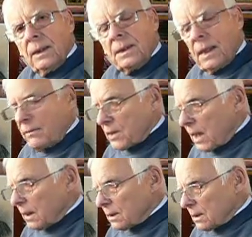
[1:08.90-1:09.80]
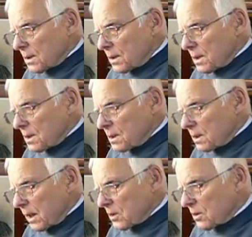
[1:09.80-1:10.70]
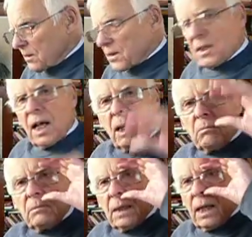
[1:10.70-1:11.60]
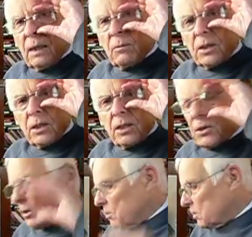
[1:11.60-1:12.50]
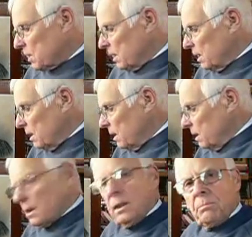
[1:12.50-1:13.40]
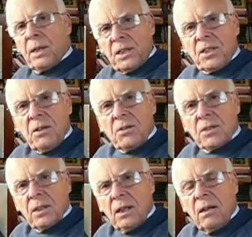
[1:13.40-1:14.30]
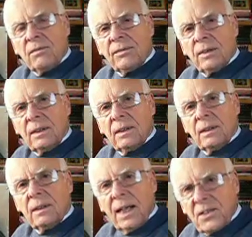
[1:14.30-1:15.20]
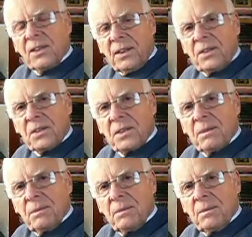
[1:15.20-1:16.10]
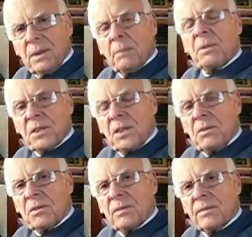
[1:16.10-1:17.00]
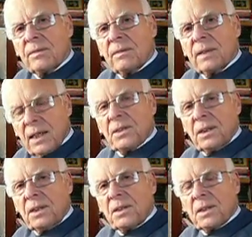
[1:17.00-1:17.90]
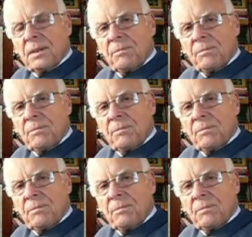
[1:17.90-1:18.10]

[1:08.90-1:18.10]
To give a title to this section of the psalm, I would choose the pursuit of excellence. The pursuit of excellence.